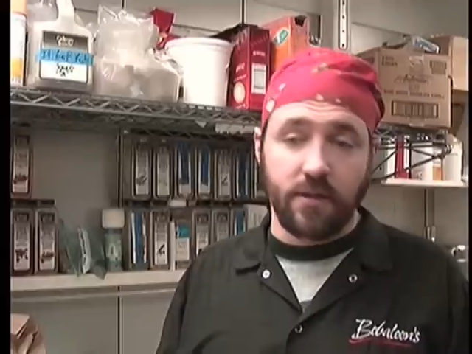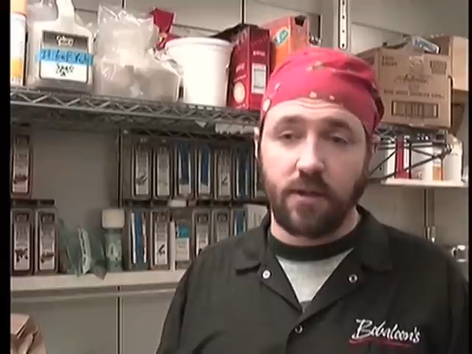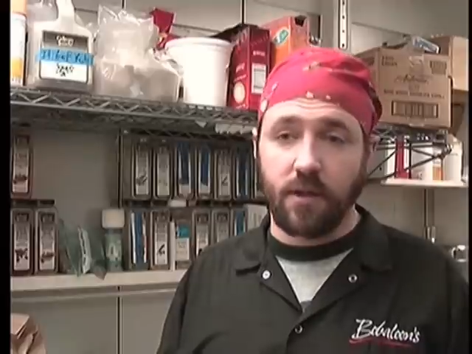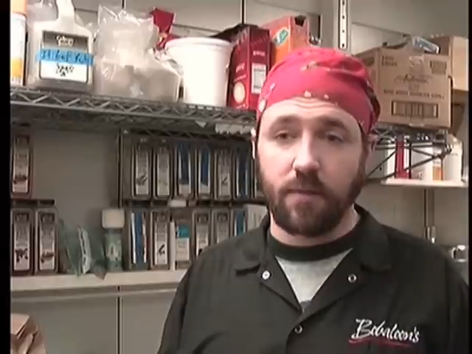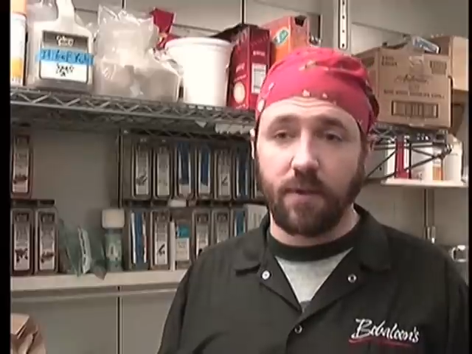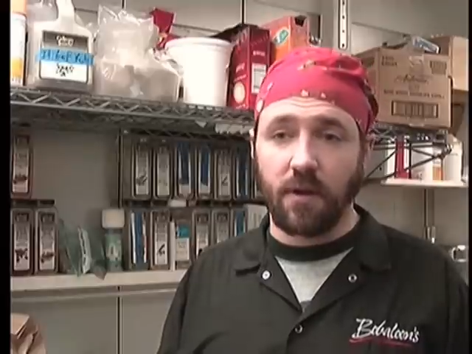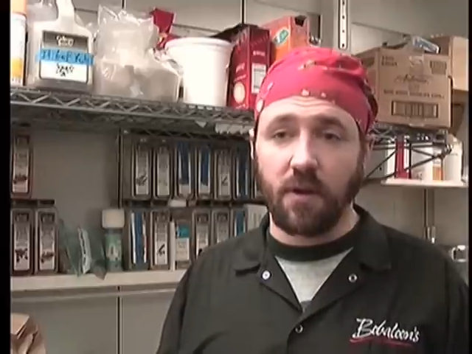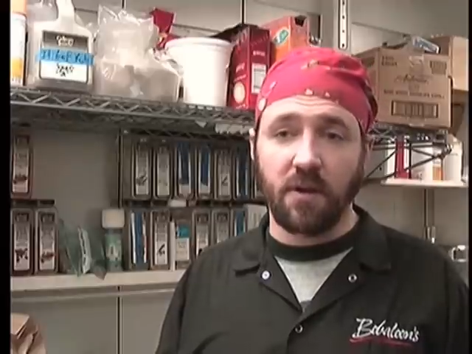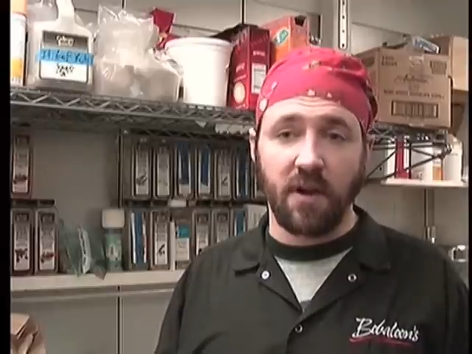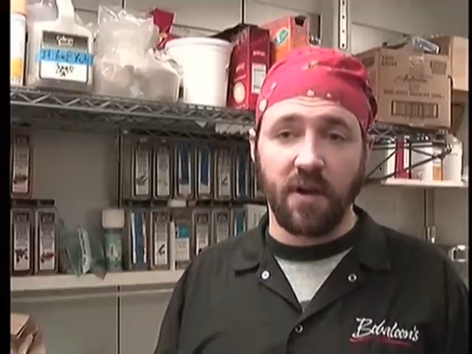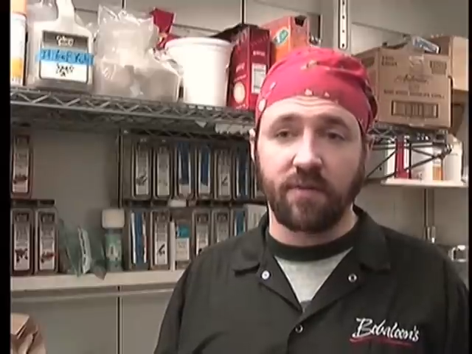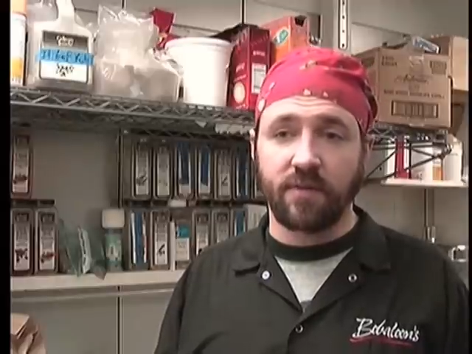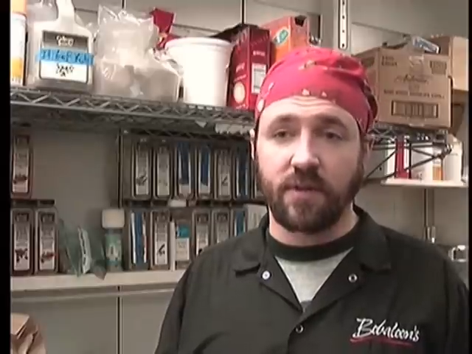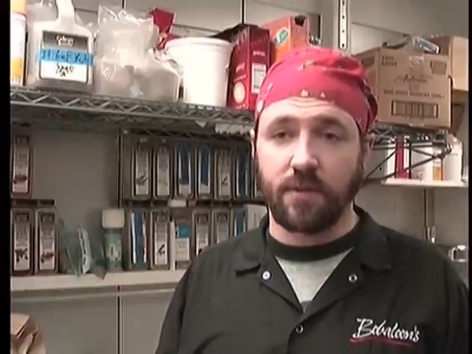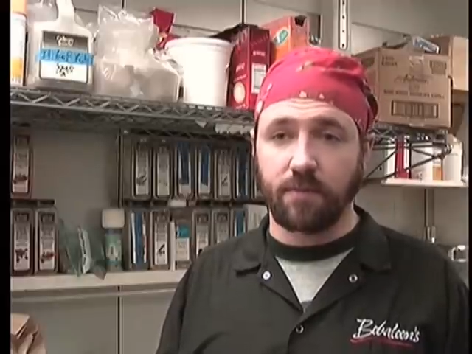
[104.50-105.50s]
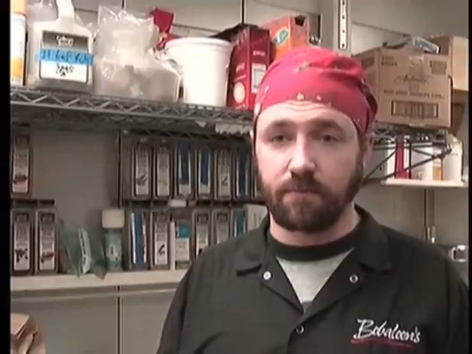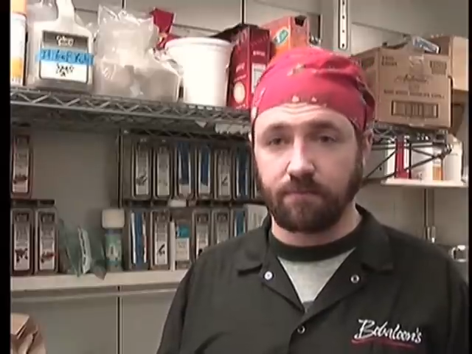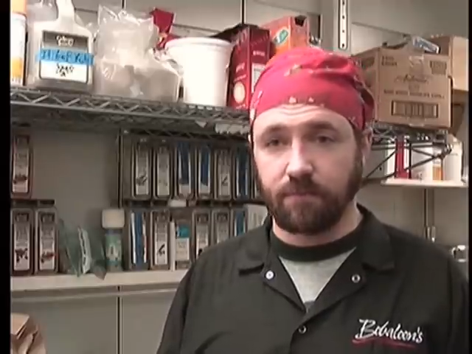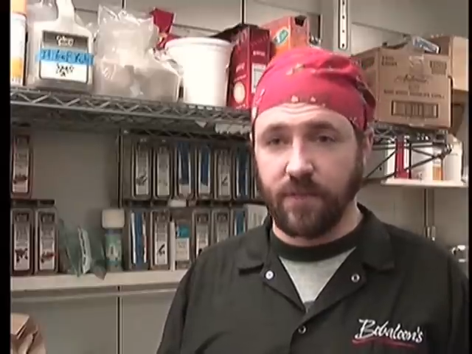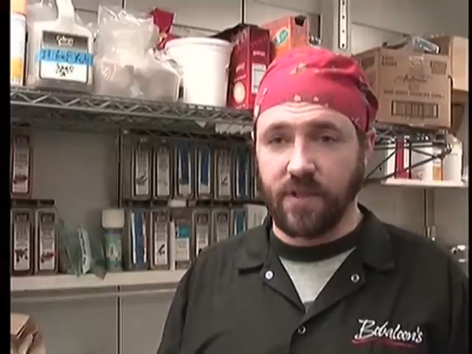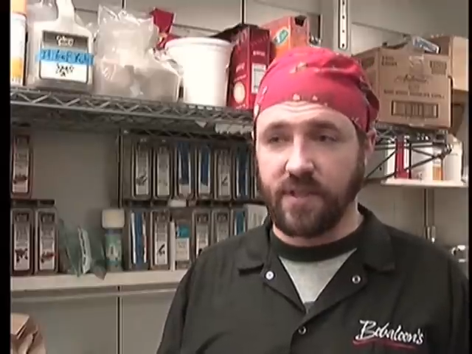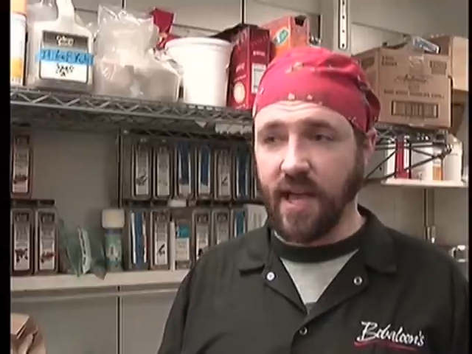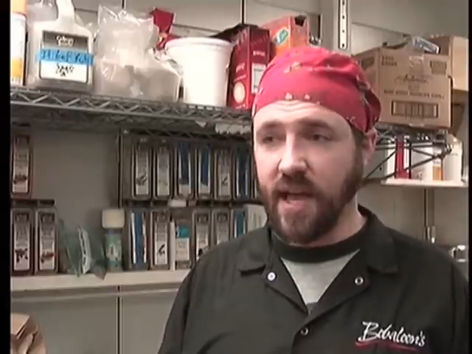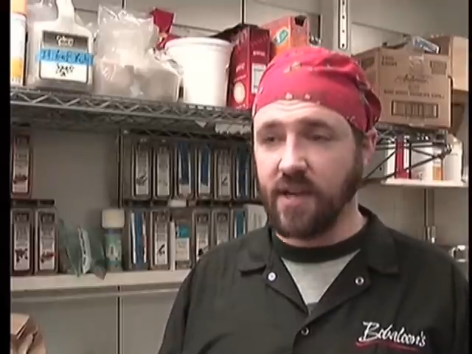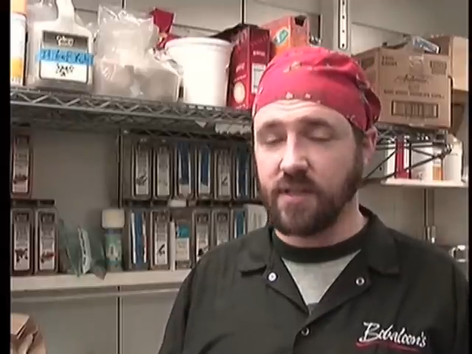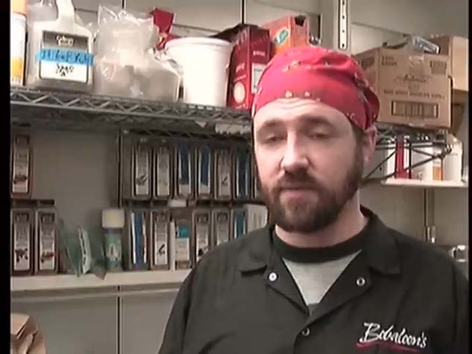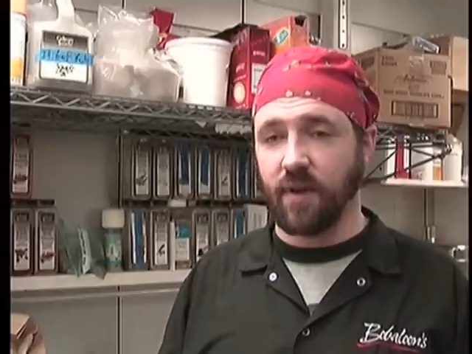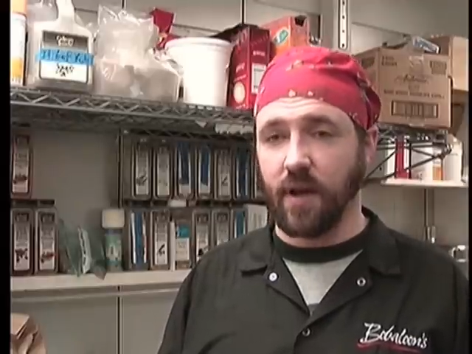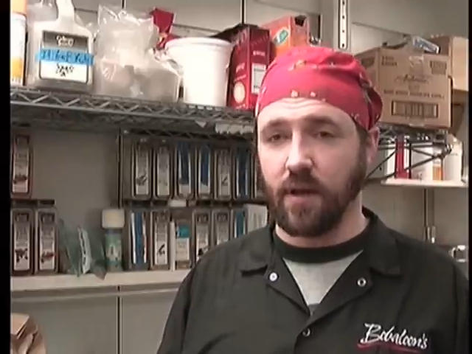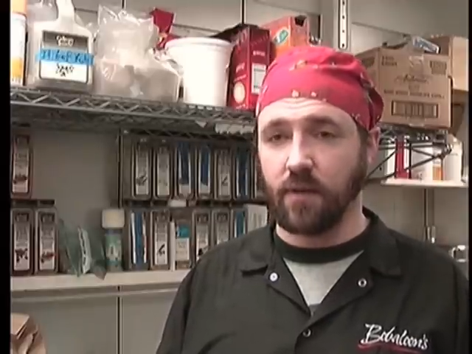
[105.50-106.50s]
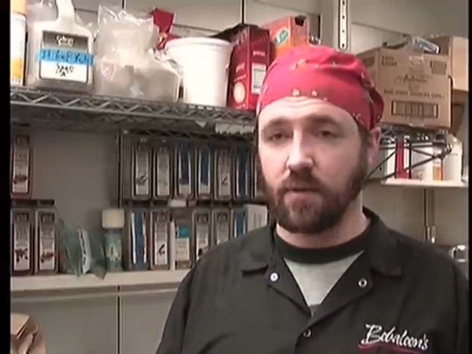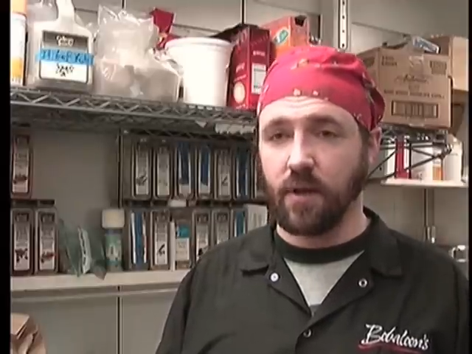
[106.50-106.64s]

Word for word: It's going to be good enough to, to satisfy you.